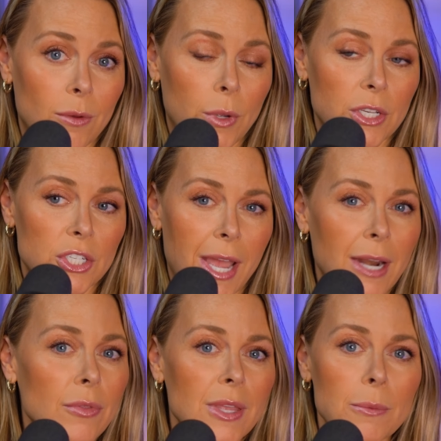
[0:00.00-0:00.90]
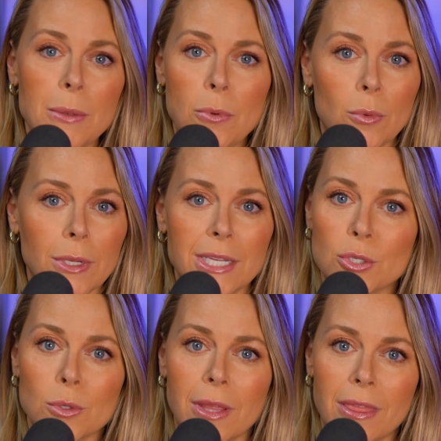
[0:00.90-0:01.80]
which I don't think people really
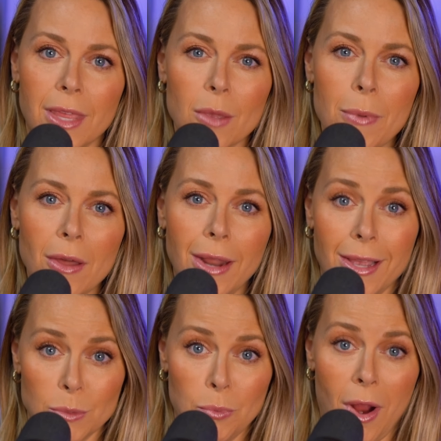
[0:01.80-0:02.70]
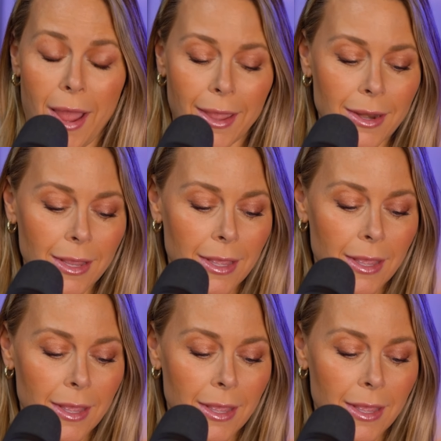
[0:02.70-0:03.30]
truly think about as pride,